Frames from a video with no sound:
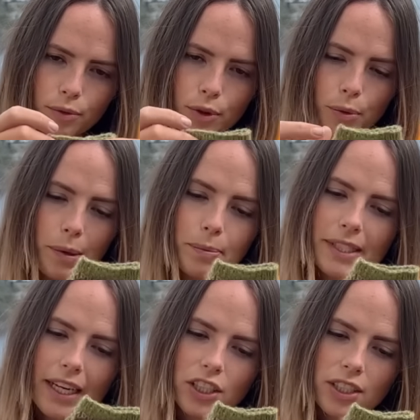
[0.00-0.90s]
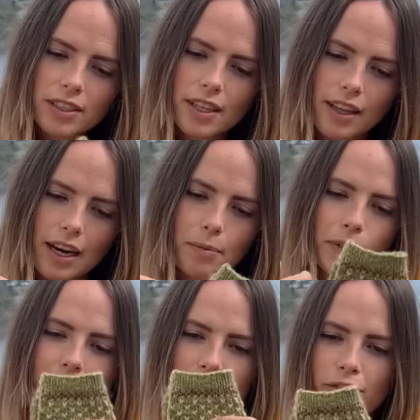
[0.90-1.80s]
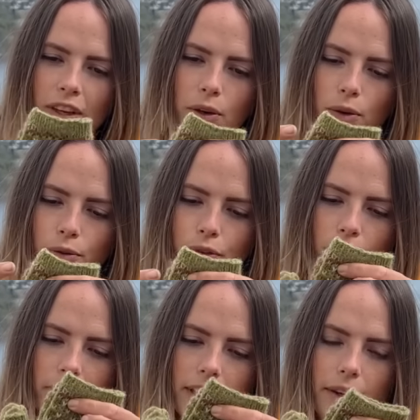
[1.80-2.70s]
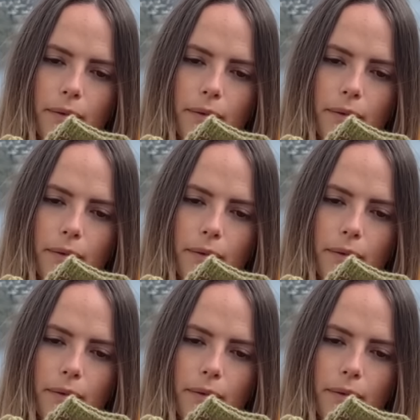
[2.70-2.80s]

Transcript: rib sections, and then I'm using finull for the